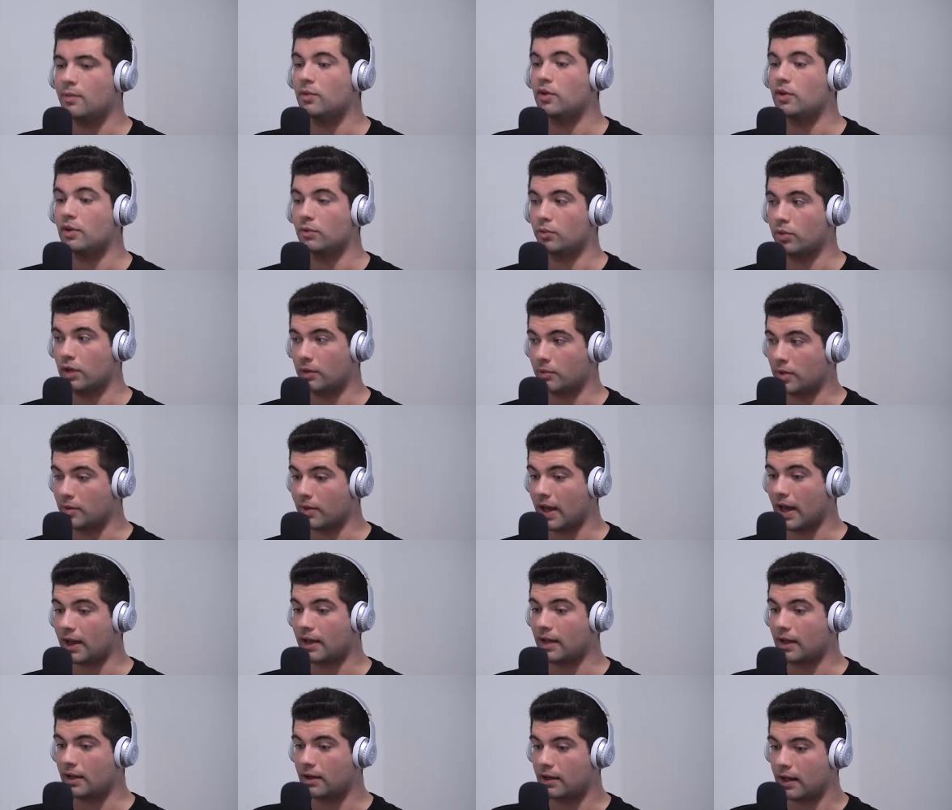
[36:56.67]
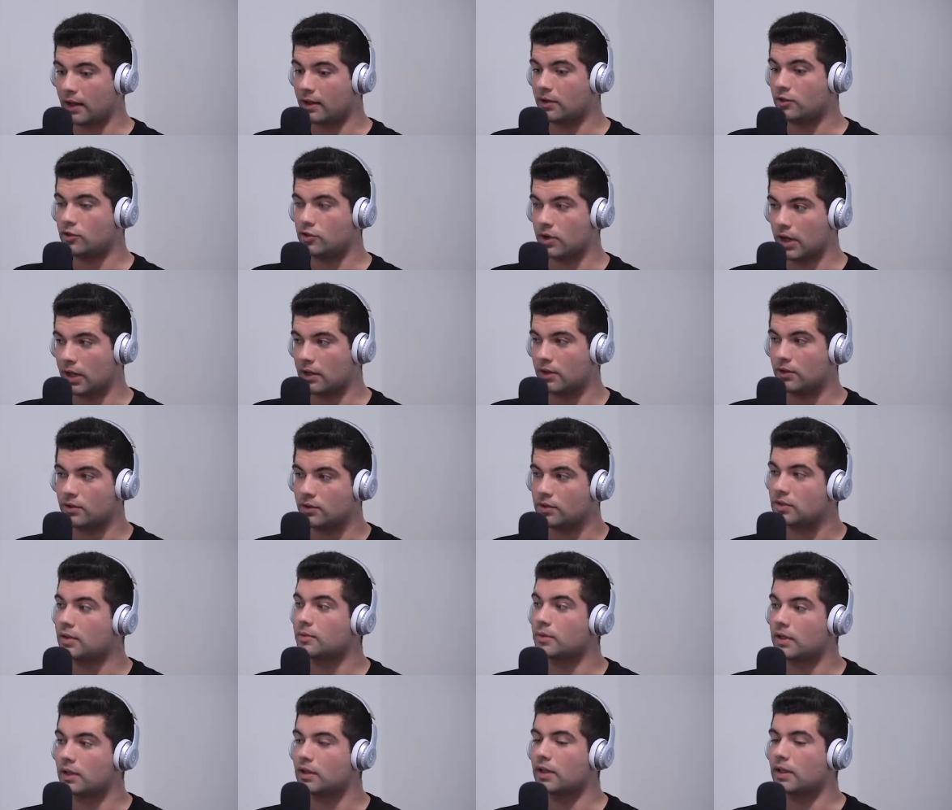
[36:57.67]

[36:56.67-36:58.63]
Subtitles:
you can bring me back in and I can try and do something